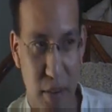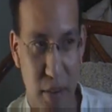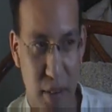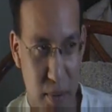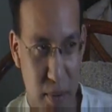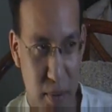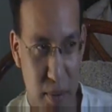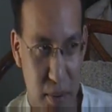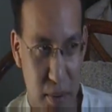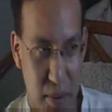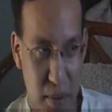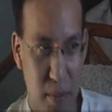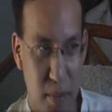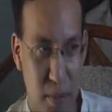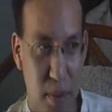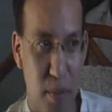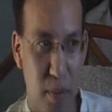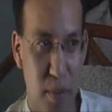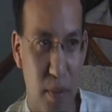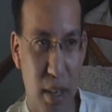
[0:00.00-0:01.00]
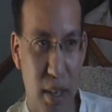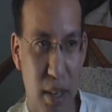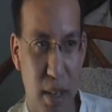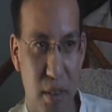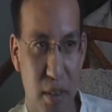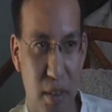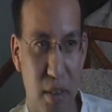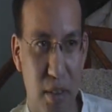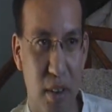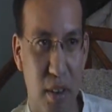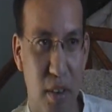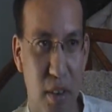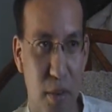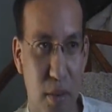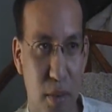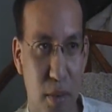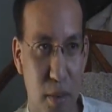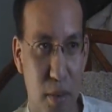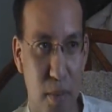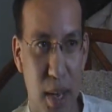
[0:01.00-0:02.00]
that were going to be released.
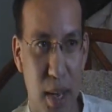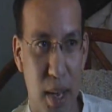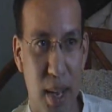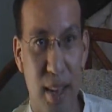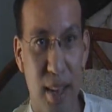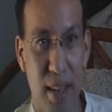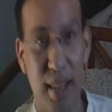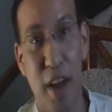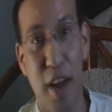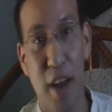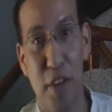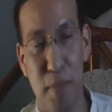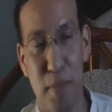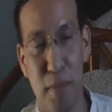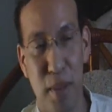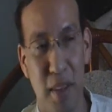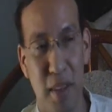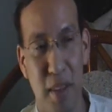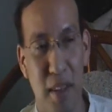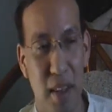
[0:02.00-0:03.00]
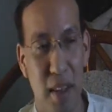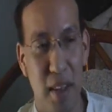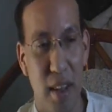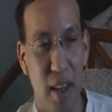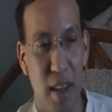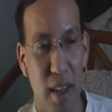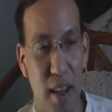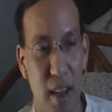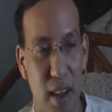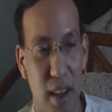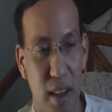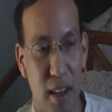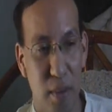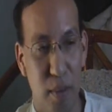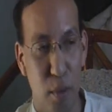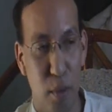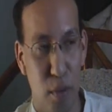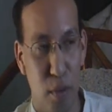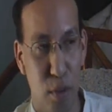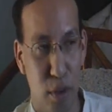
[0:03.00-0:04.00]
So it's a big announcement,
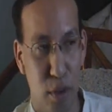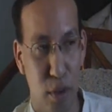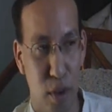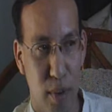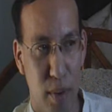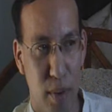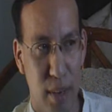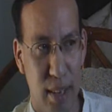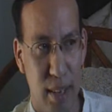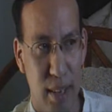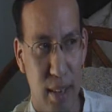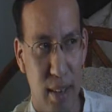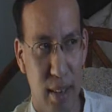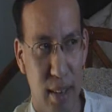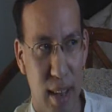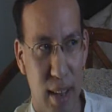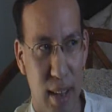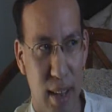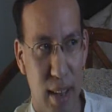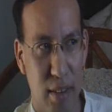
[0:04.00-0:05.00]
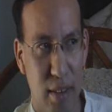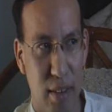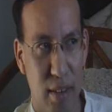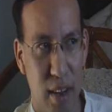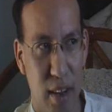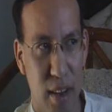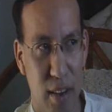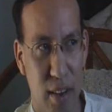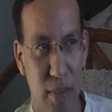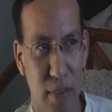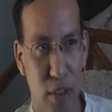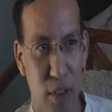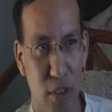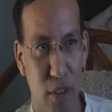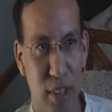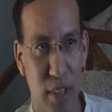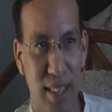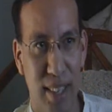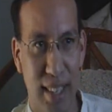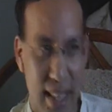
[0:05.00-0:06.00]
which was already, I guess,
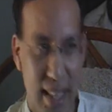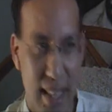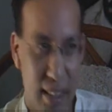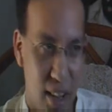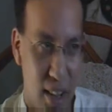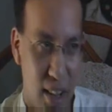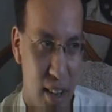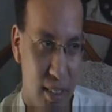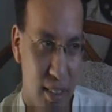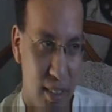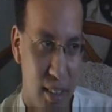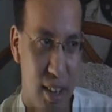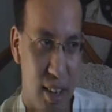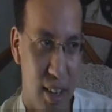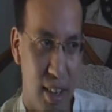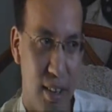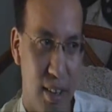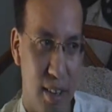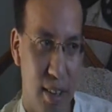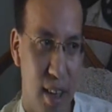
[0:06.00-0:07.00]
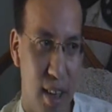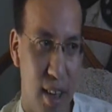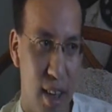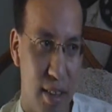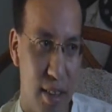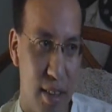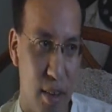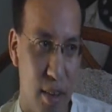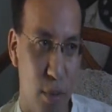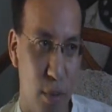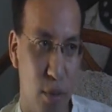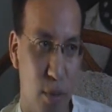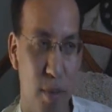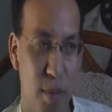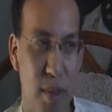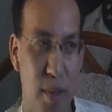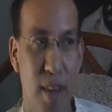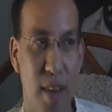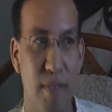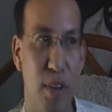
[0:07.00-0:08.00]
unofficially leaked online. Then was going to
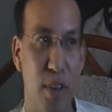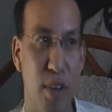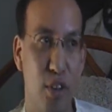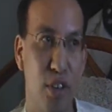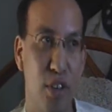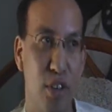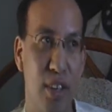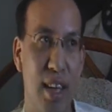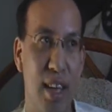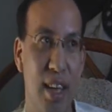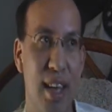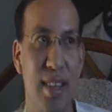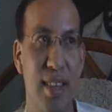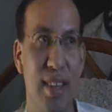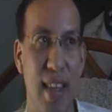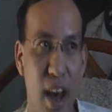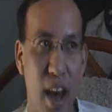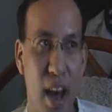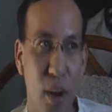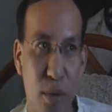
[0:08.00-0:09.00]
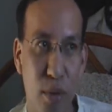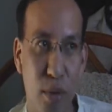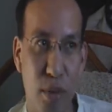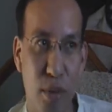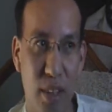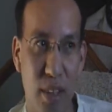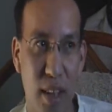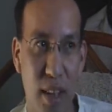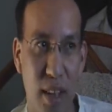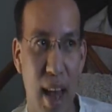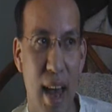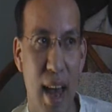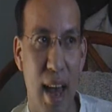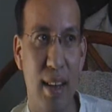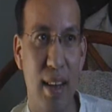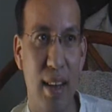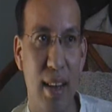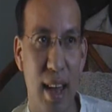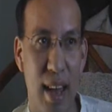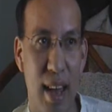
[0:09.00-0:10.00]
be officially announced
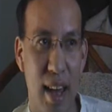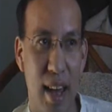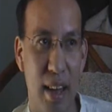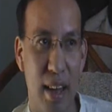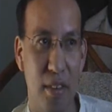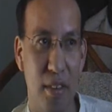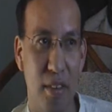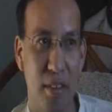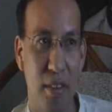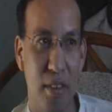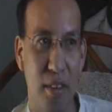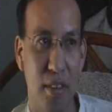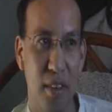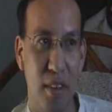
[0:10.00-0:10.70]
at AX,